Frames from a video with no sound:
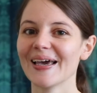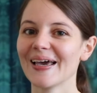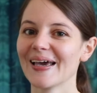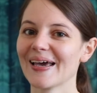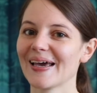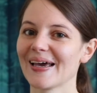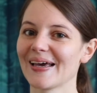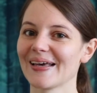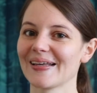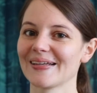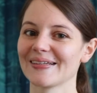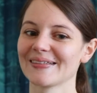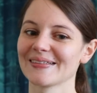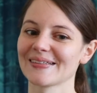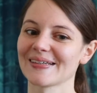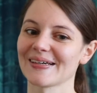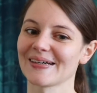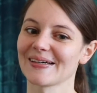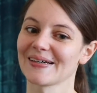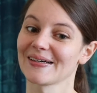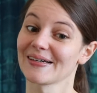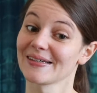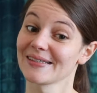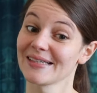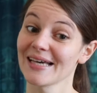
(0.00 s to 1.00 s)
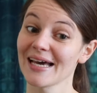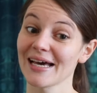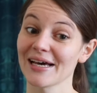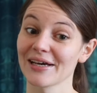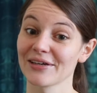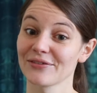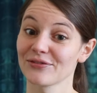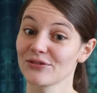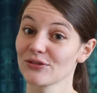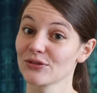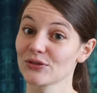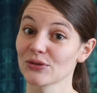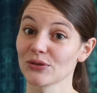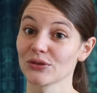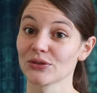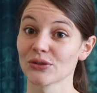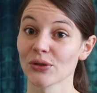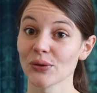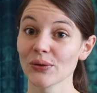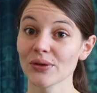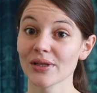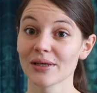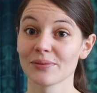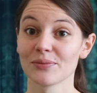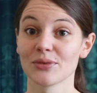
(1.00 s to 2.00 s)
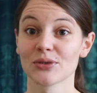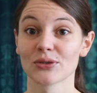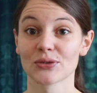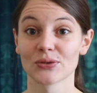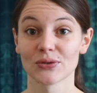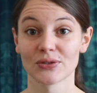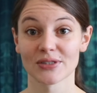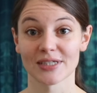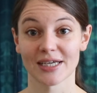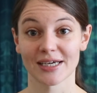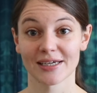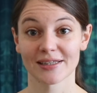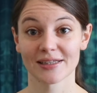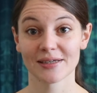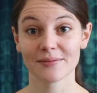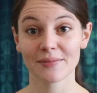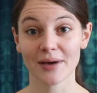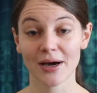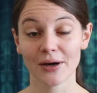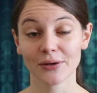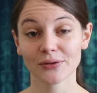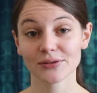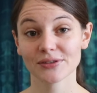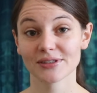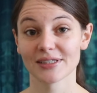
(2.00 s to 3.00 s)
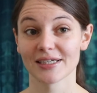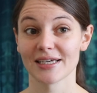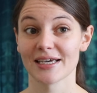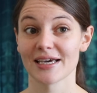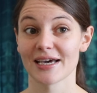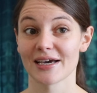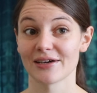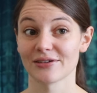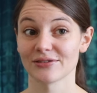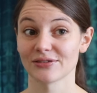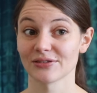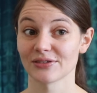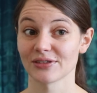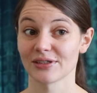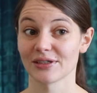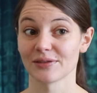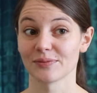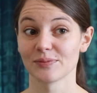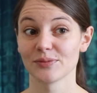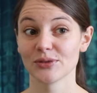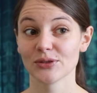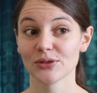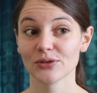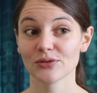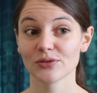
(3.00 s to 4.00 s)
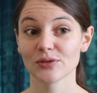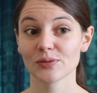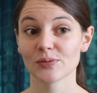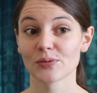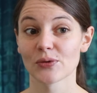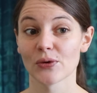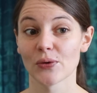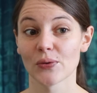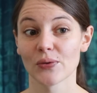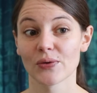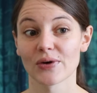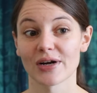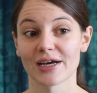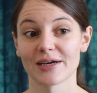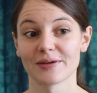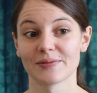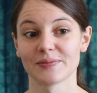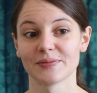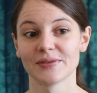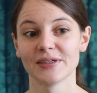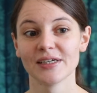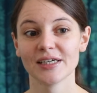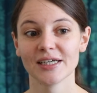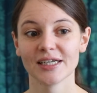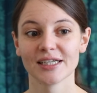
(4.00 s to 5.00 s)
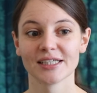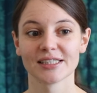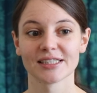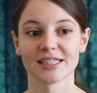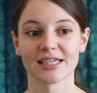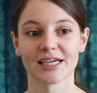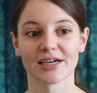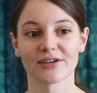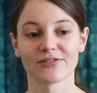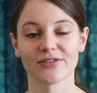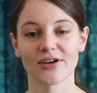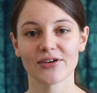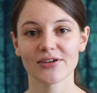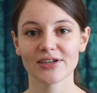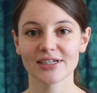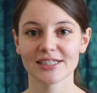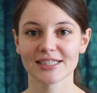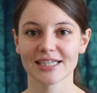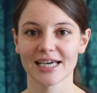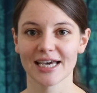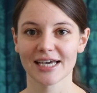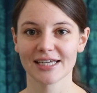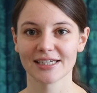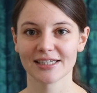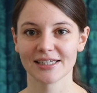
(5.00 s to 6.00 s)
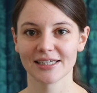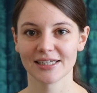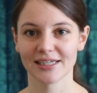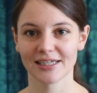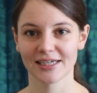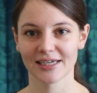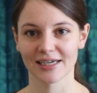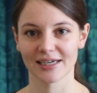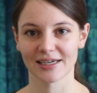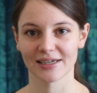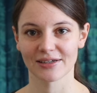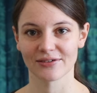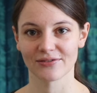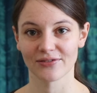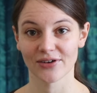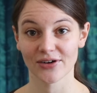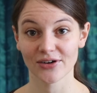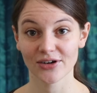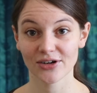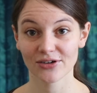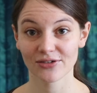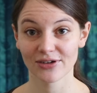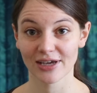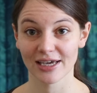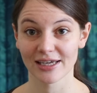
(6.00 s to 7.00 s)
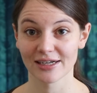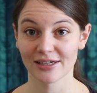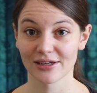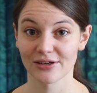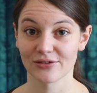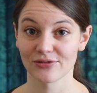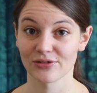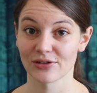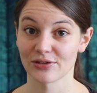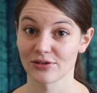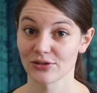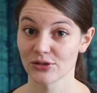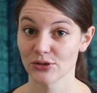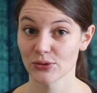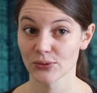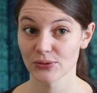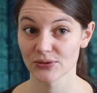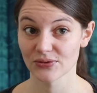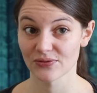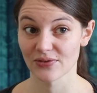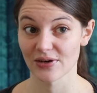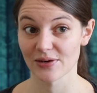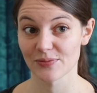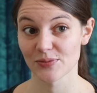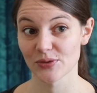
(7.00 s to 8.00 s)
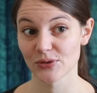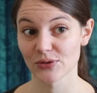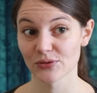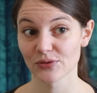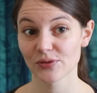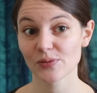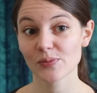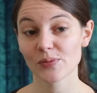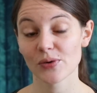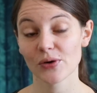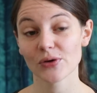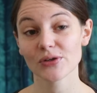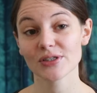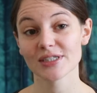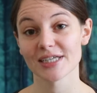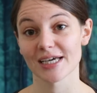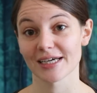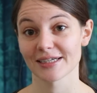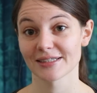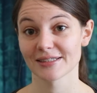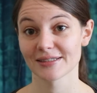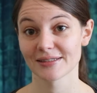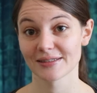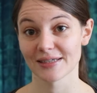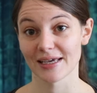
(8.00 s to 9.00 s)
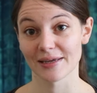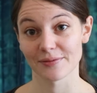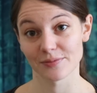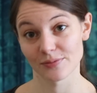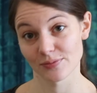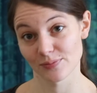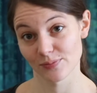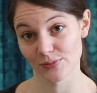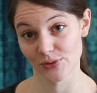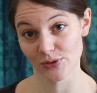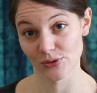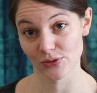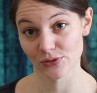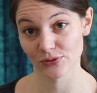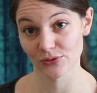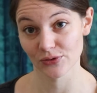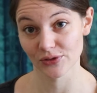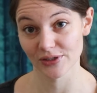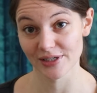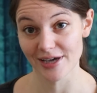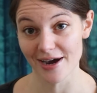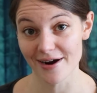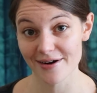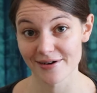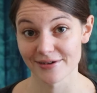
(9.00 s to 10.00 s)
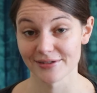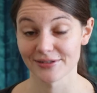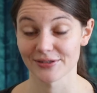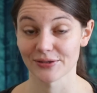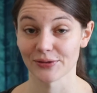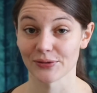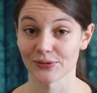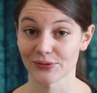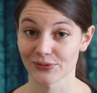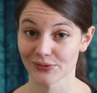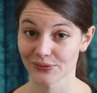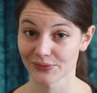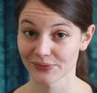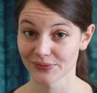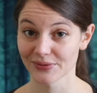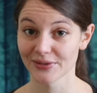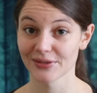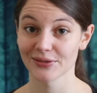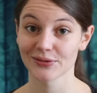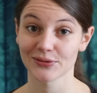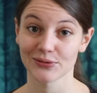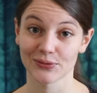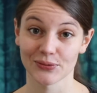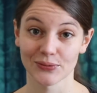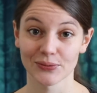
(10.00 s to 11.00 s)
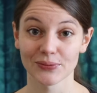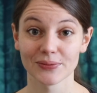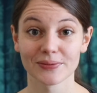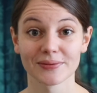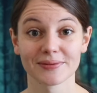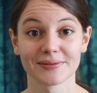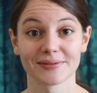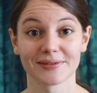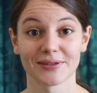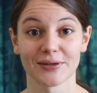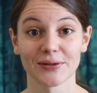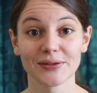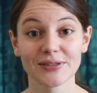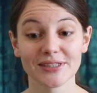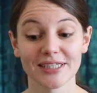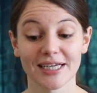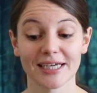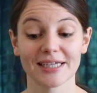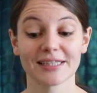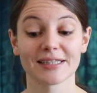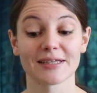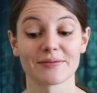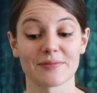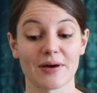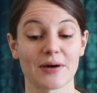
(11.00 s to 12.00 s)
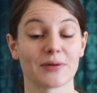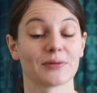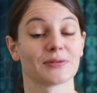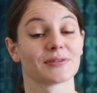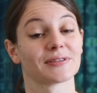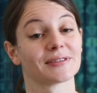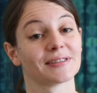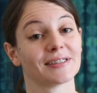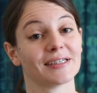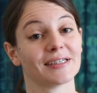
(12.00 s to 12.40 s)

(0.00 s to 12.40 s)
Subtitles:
And if you don't know them, you should check them out. They have a beautiful program. They are very chatty and very creative and choose very beautiful projects and beautiful yarns also. So go check them out.